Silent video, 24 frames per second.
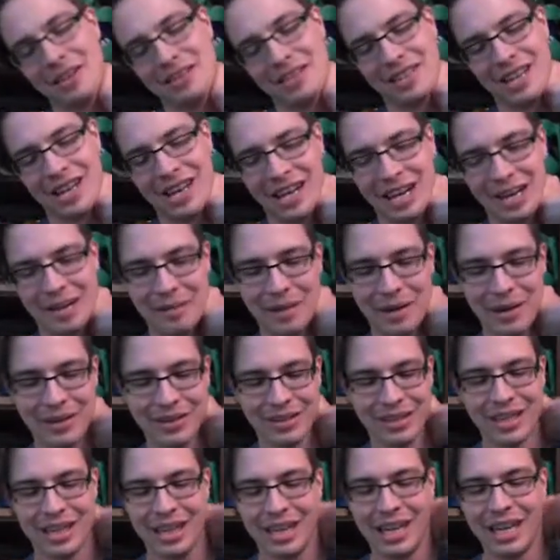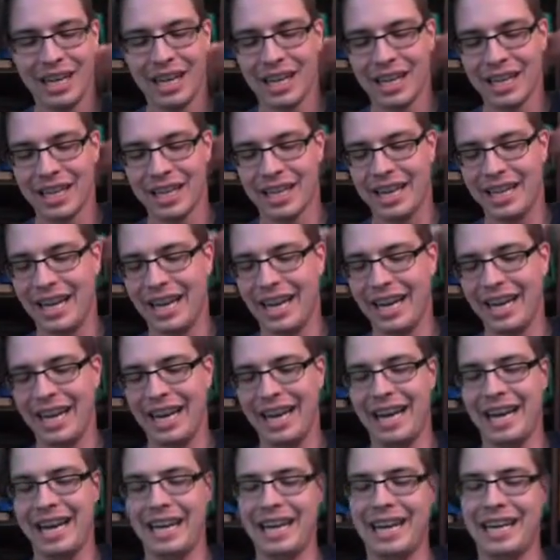I was talking about?
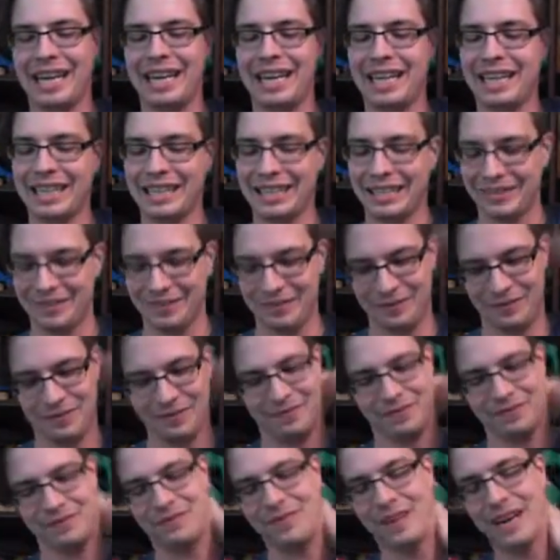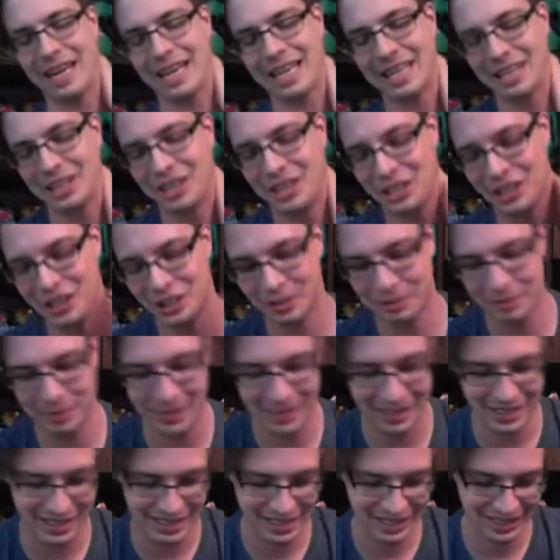Yeah... Fucking
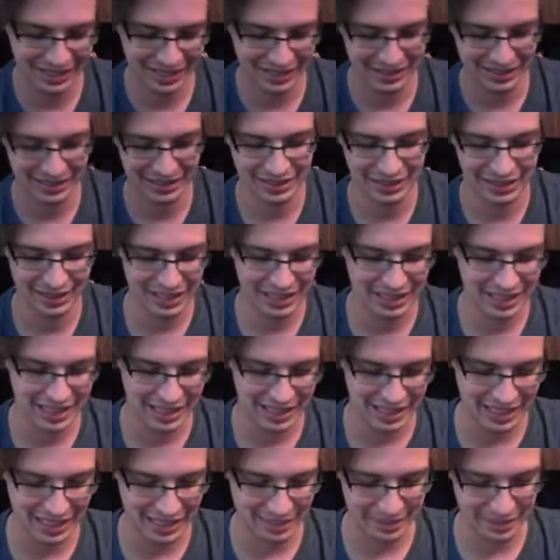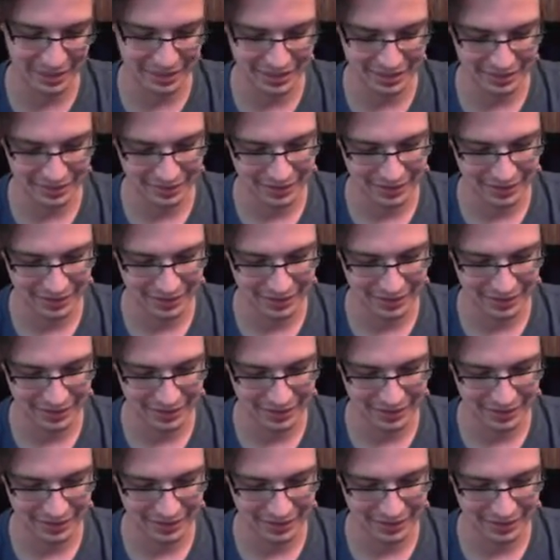Shuppet. God damn it.